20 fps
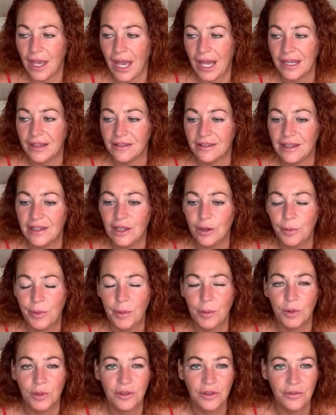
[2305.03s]
And it's a little
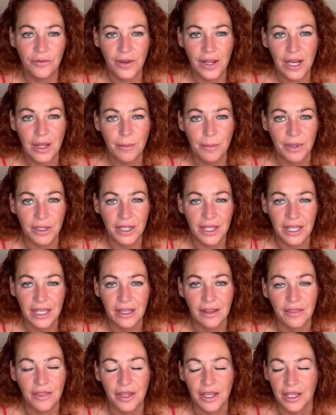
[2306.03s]
bit more development
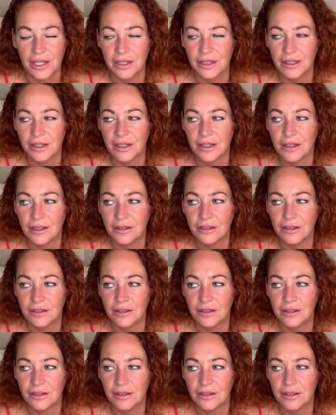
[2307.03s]
here than